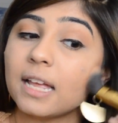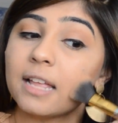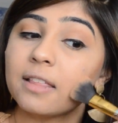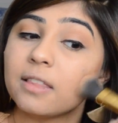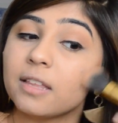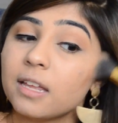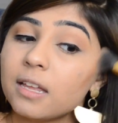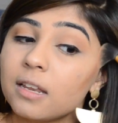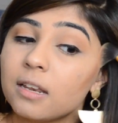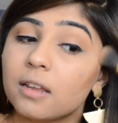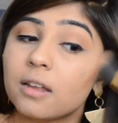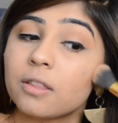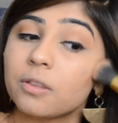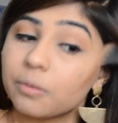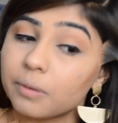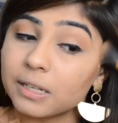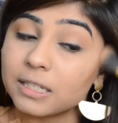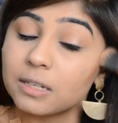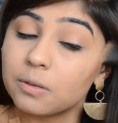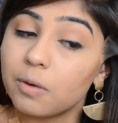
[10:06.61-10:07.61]
And then
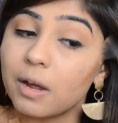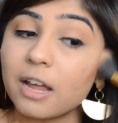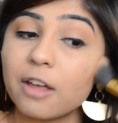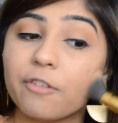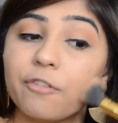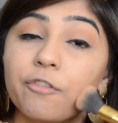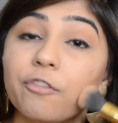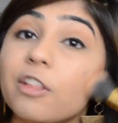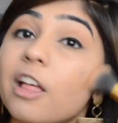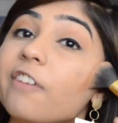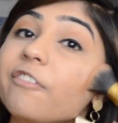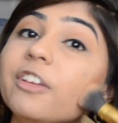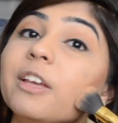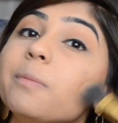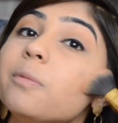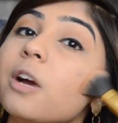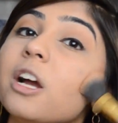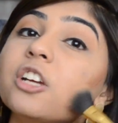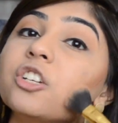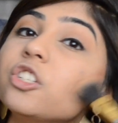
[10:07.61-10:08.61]
the reason why a fluffy
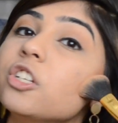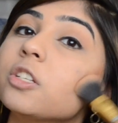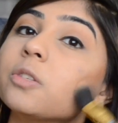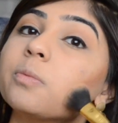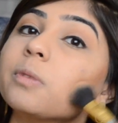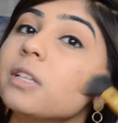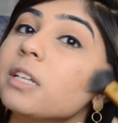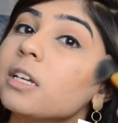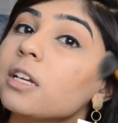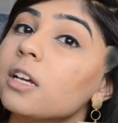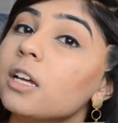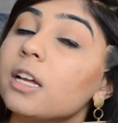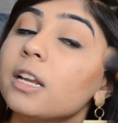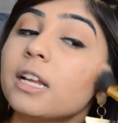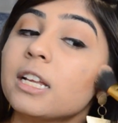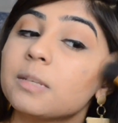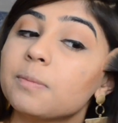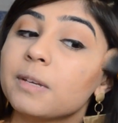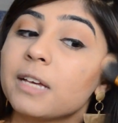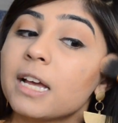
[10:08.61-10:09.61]
brush is really good
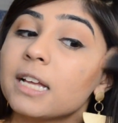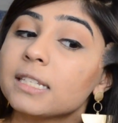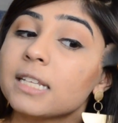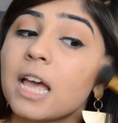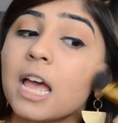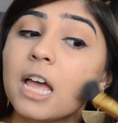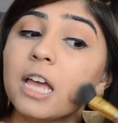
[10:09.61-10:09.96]
is because